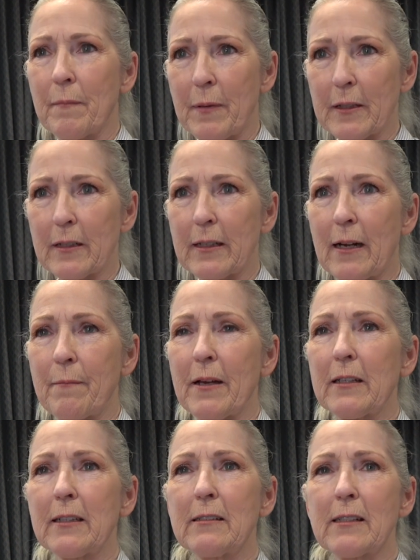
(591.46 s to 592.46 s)
Bill and I
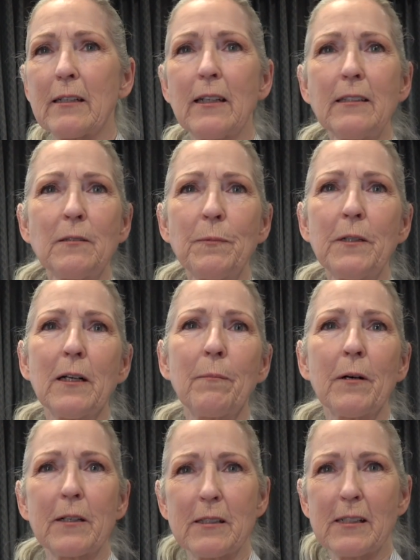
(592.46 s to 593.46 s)
met, he said, let's put it
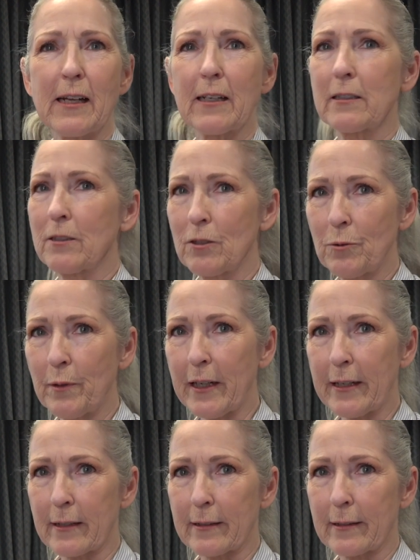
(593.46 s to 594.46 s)
up on a stand and
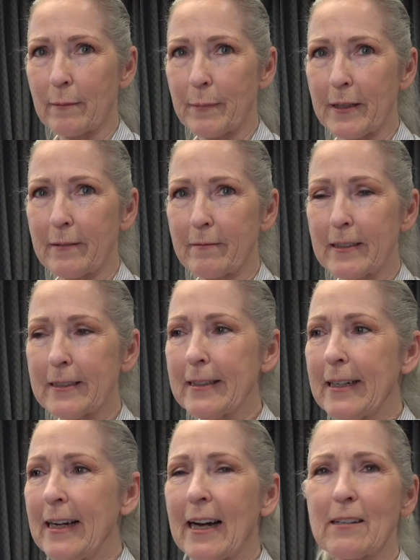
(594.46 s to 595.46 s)
tweak it a little bit. Well,
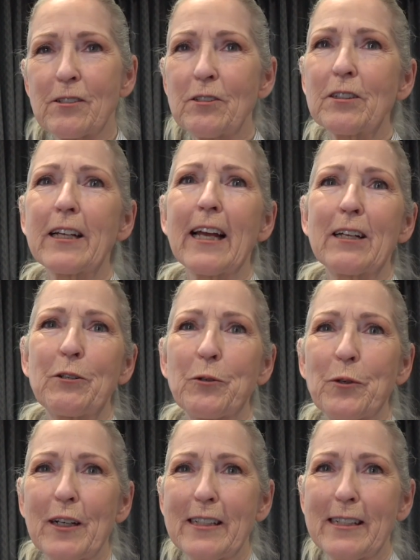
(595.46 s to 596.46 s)
I certainly had
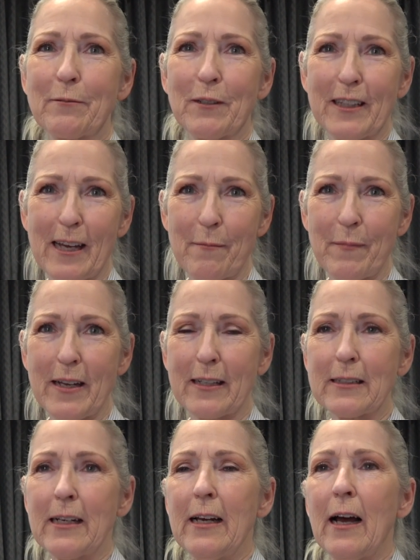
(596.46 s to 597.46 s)
no idea what that
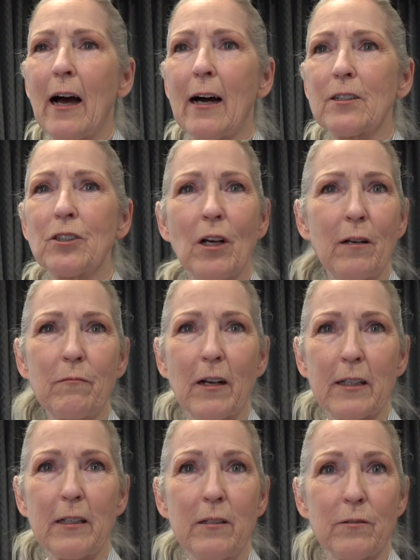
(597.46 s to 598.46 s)
meant. Sean
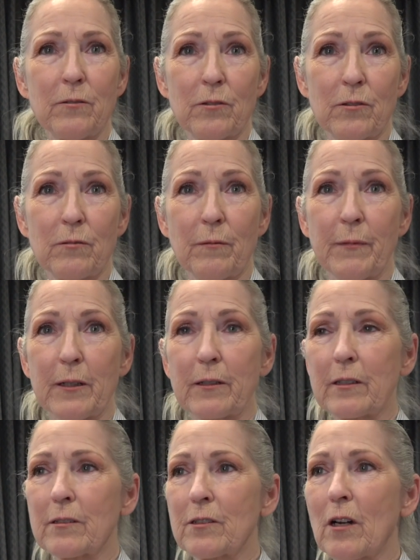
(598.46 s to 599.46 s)
Ruddy, who's
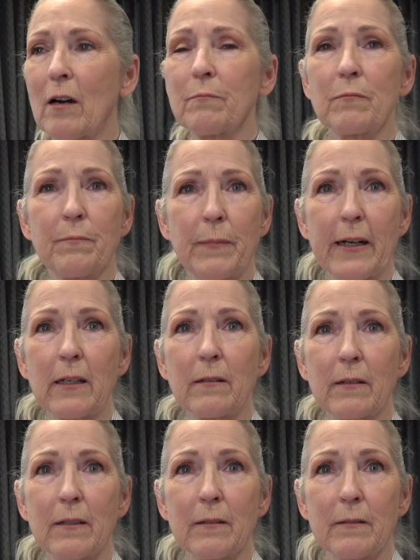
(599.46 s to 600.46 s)
America's top
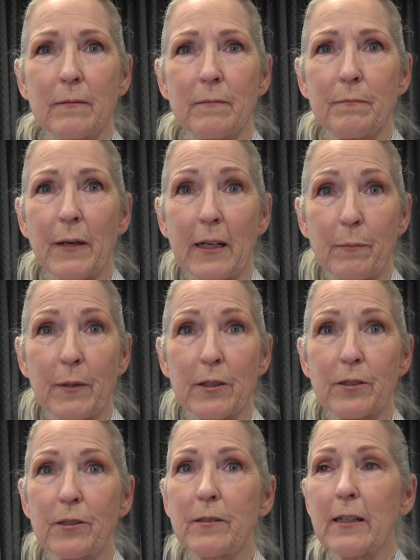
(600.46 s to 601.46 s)
bike
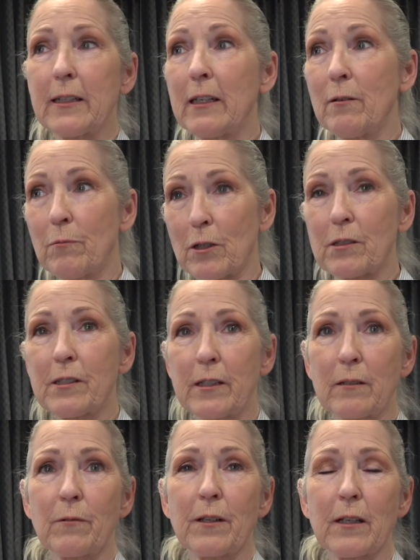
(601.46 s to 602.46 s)
builder, and he works
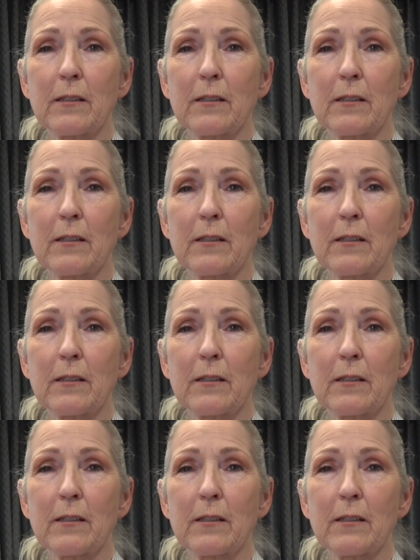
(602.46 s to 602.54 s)
here with